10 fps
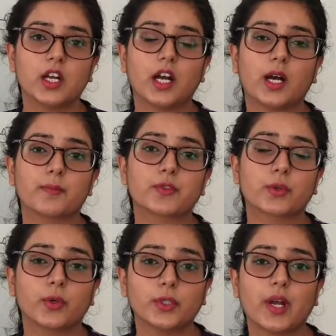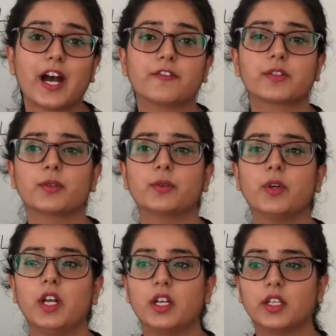Um, so you have
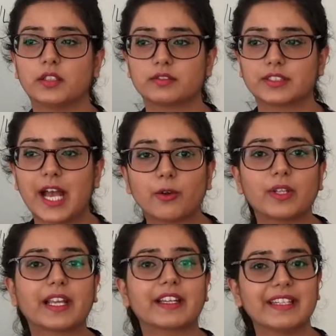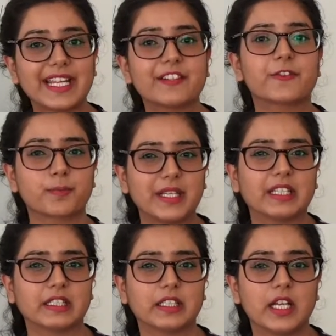to sound like a native
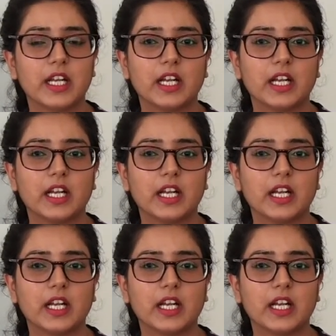speaker.